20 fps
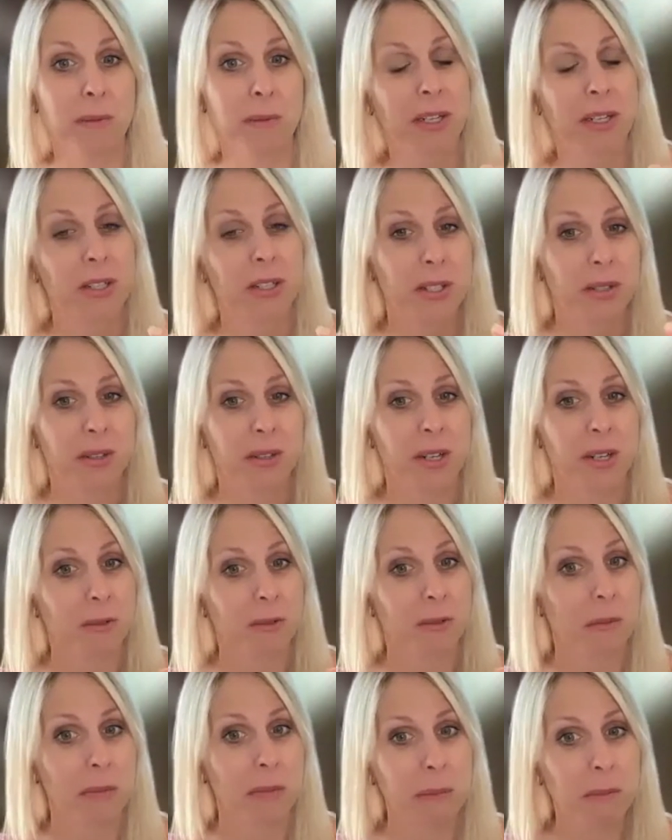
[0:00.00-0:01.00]
Because
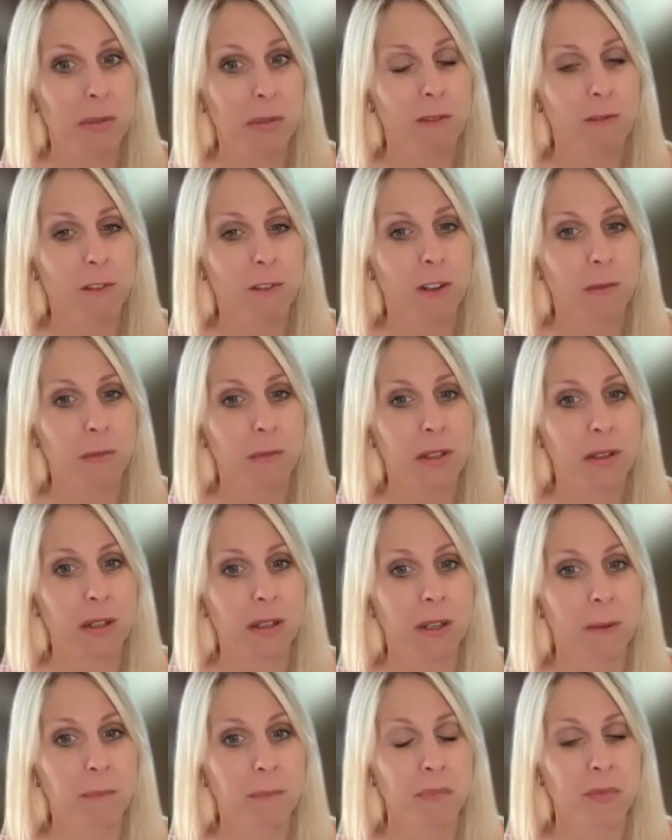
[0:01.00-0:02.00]
remember, from
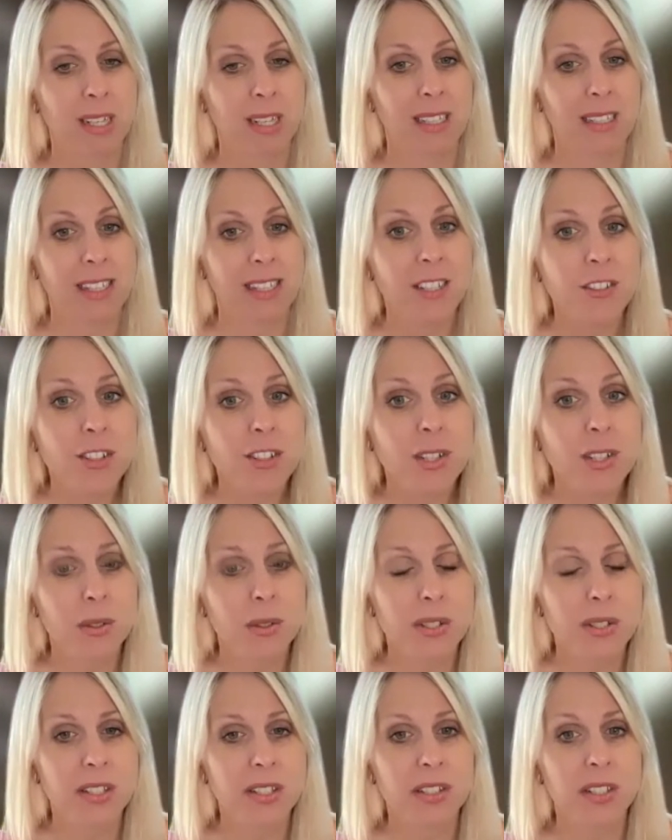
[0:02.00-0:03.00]
the electrical
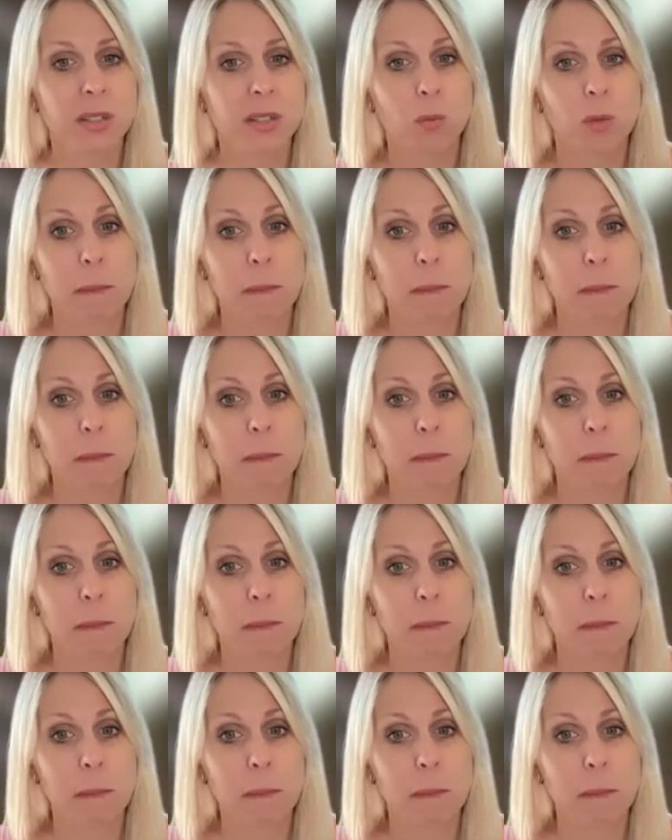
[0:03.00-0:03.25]
system,